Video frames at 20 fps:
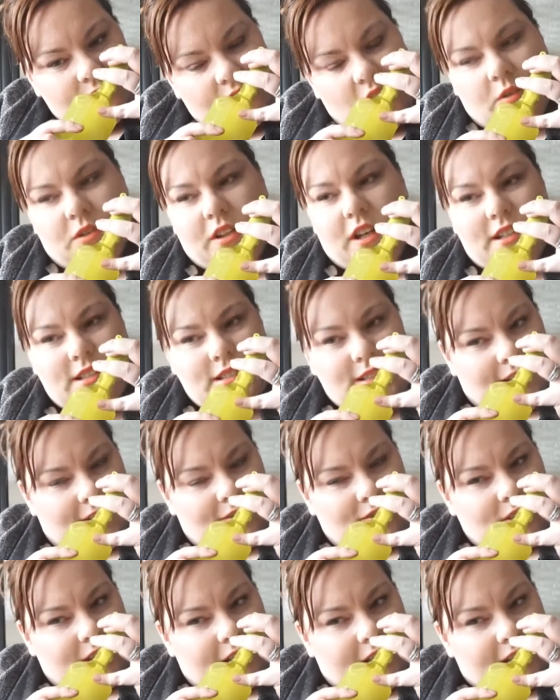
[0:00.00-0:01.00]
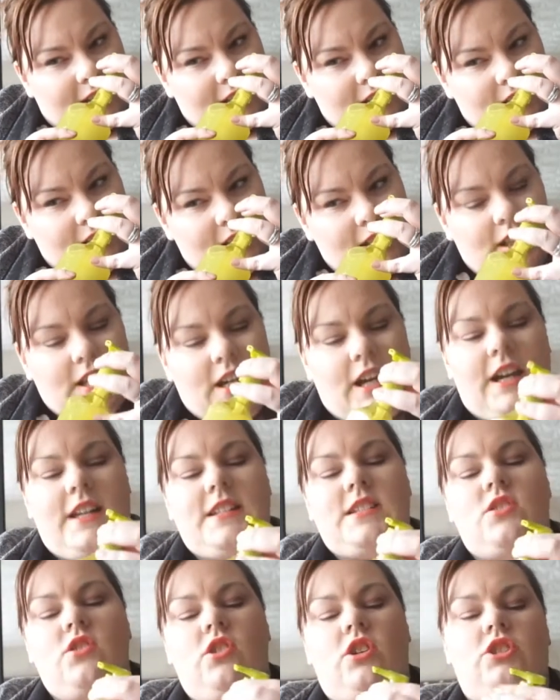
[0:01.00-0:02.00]
Oh, that's lovely.
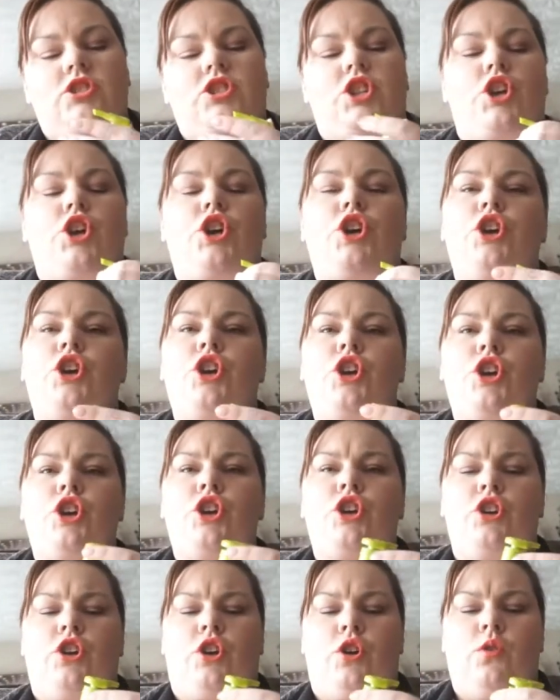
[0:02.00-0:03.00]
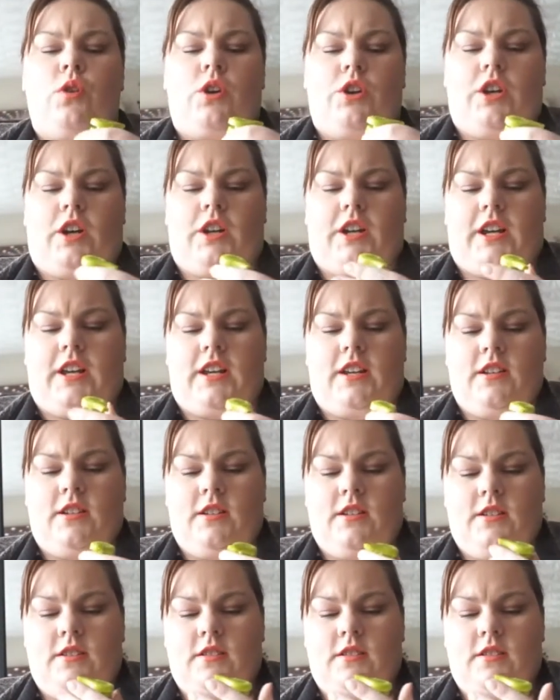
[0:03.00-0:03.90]
It's not too coconutty.